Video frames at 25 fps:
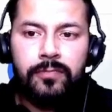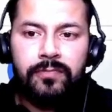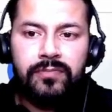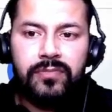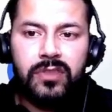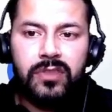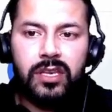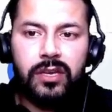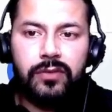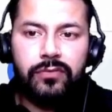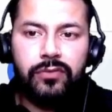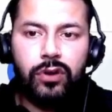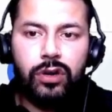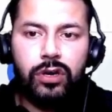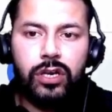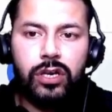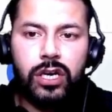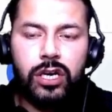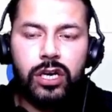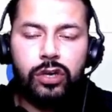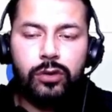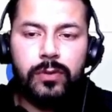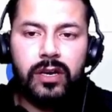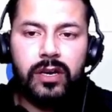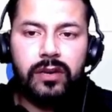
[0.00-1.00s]
Default
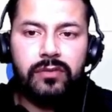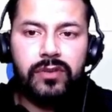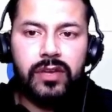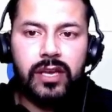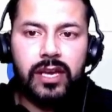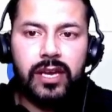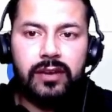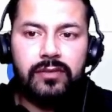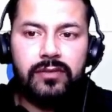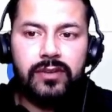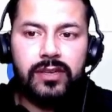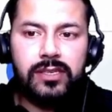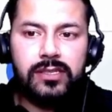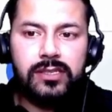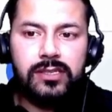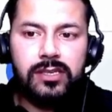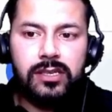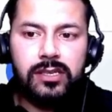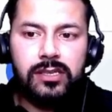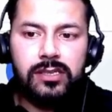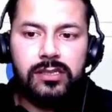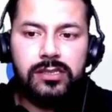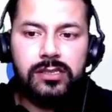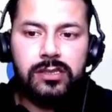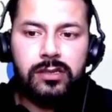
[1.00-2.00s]
argument we have
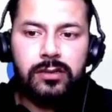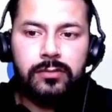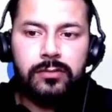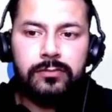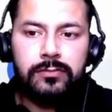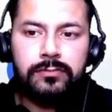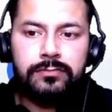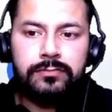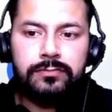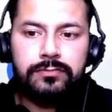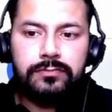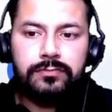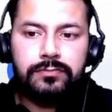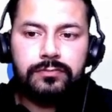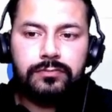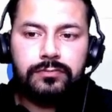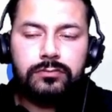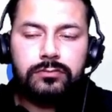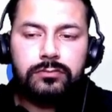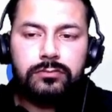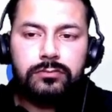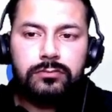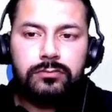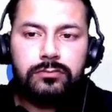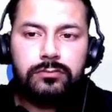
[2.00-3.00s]
discussed.
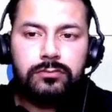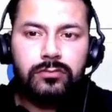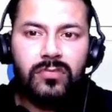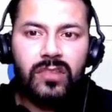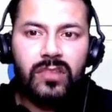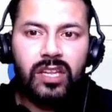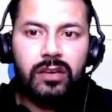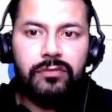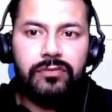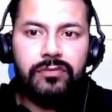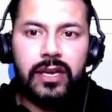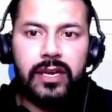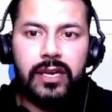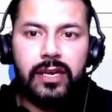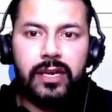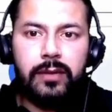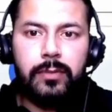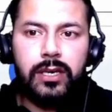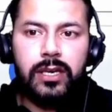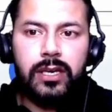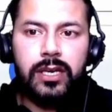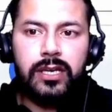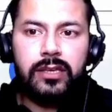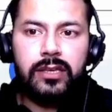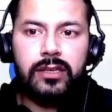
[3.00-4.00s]
Variable
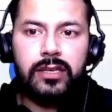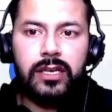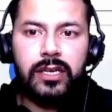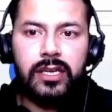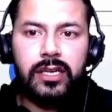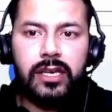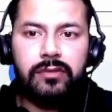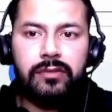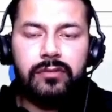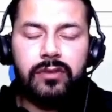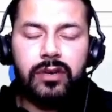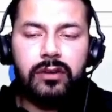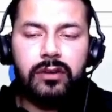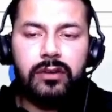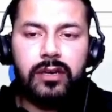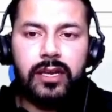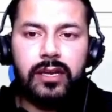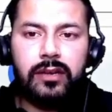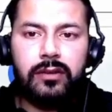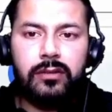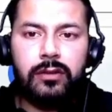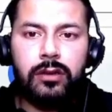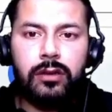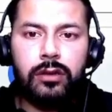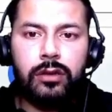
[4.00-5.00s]
length and keyword
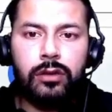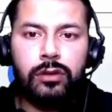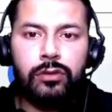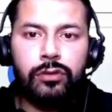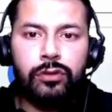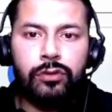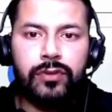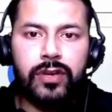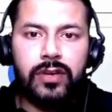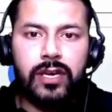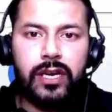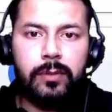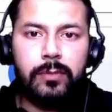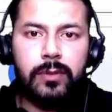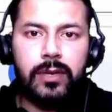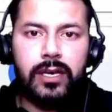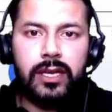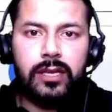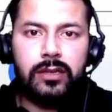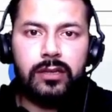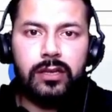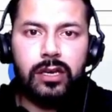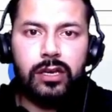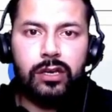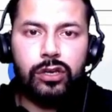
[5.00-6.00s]
variable
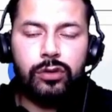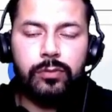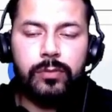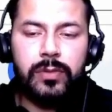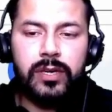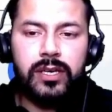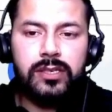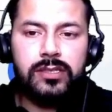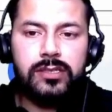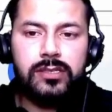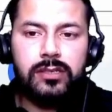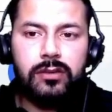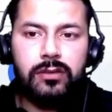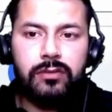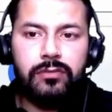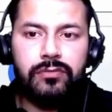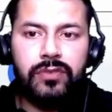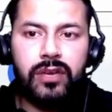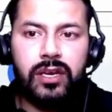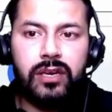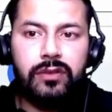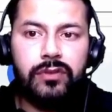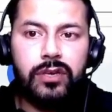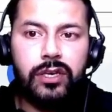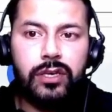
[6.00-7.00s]
length arguments,
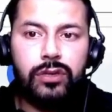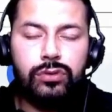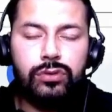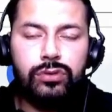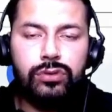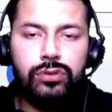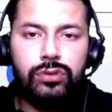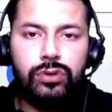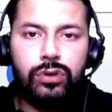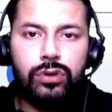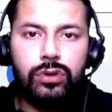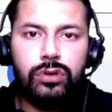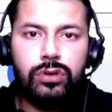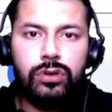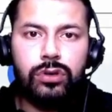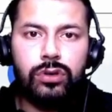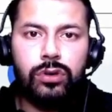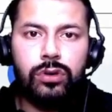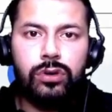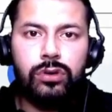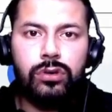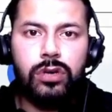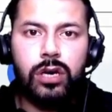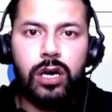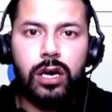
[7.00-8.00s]
when we do not
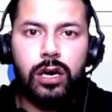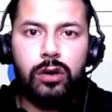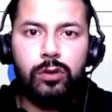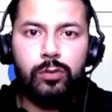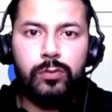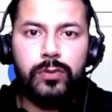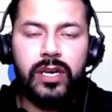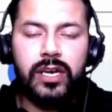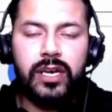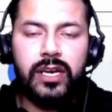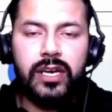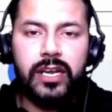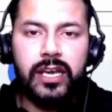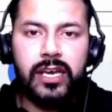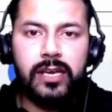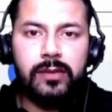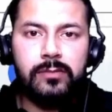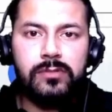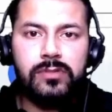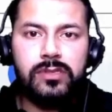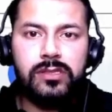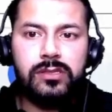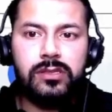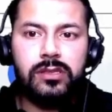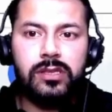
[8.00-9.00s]
know how many
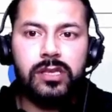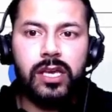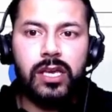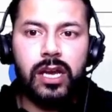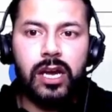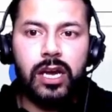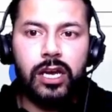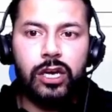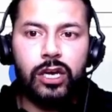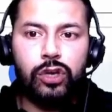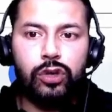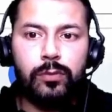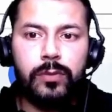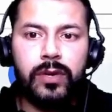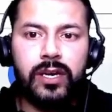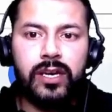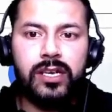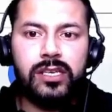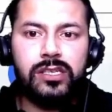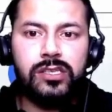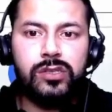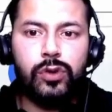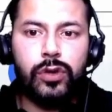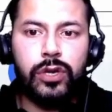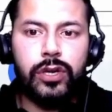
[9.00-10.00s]
times the argument
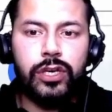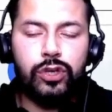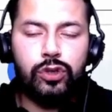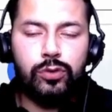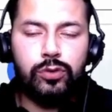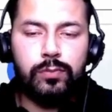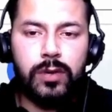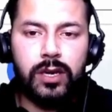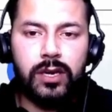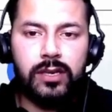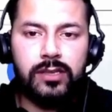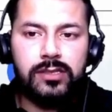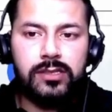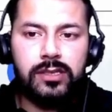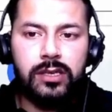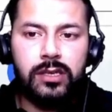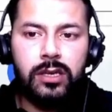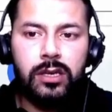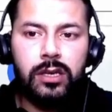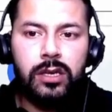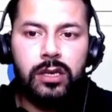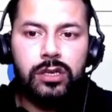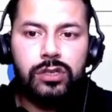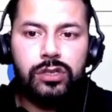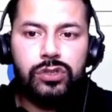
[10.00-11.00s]
is going to pass,
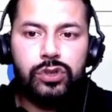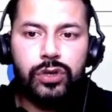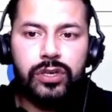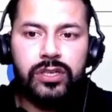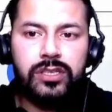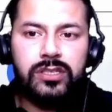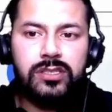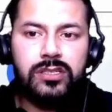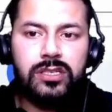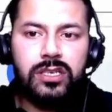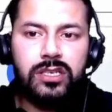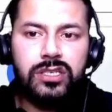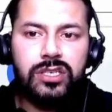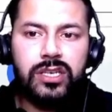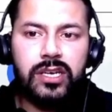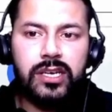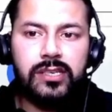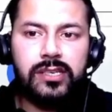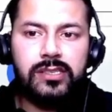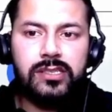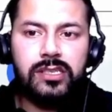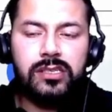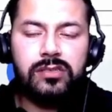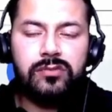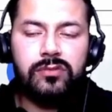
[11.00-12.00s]
so in such
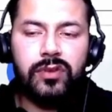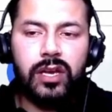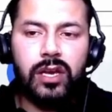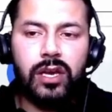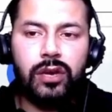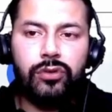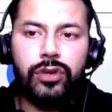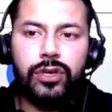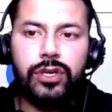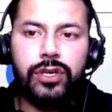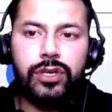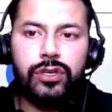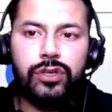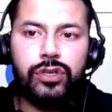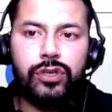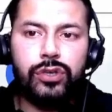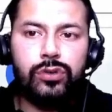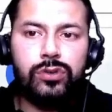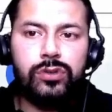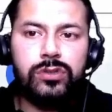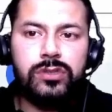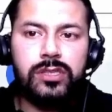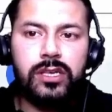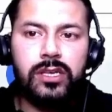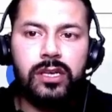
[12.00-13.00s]
cases we are going to
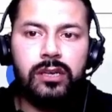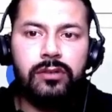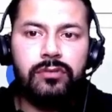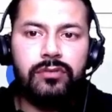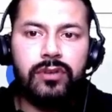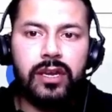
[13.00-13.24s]
use the